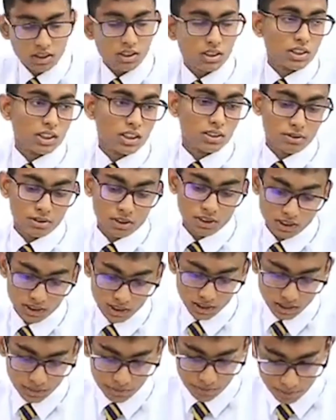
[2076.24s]
Yes, sir,
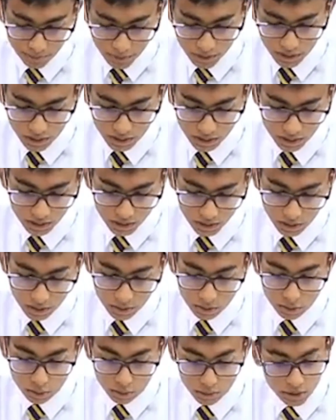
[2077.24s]
definitely.
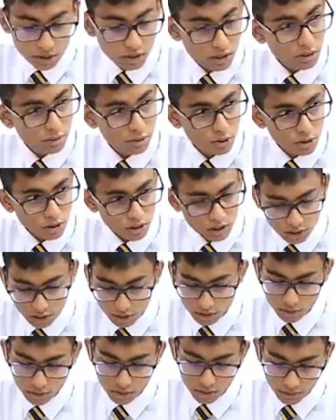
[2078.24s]
Thank you so much, sir, for
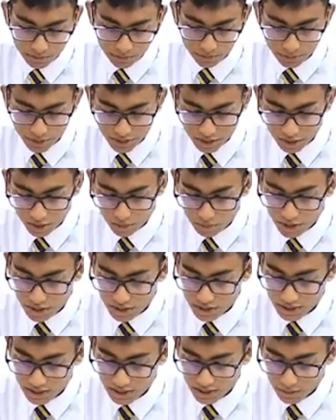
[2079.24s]
joining us today. Your
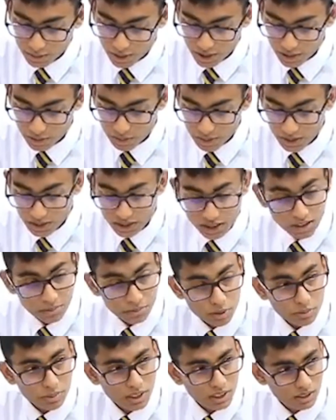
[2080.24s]
presence and wise
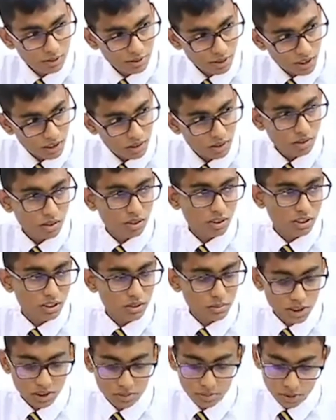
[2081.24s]
words help to magnify our
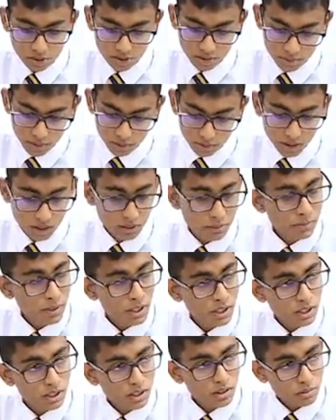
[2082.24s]
cause in the best possible way,
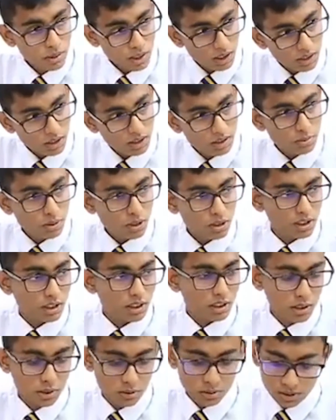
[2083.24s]
making this
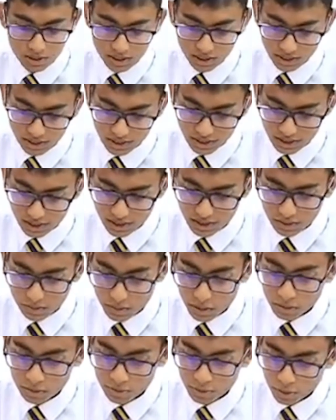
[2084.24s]
project a huge
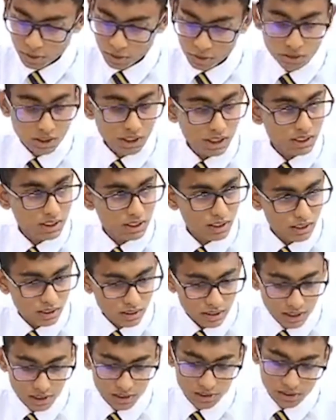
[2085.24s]
success. We look forward to our
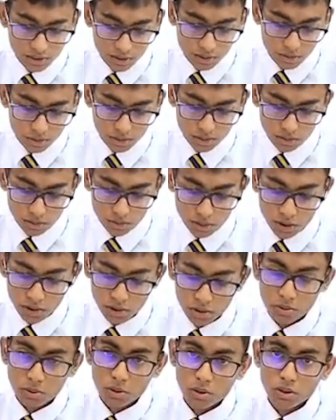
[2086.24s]
next interaction soon.
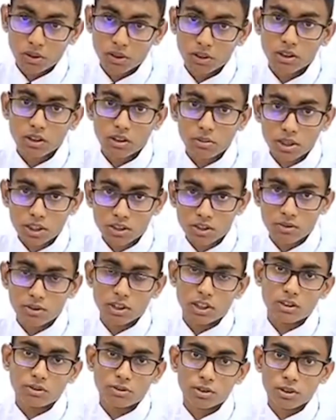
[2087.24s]
Wishing you all the
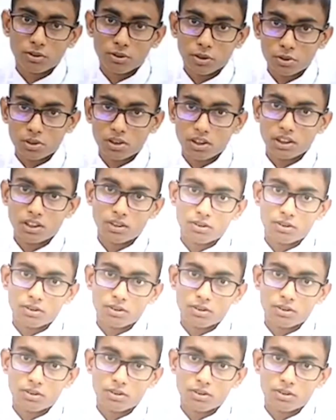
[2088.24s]
best of luck for your future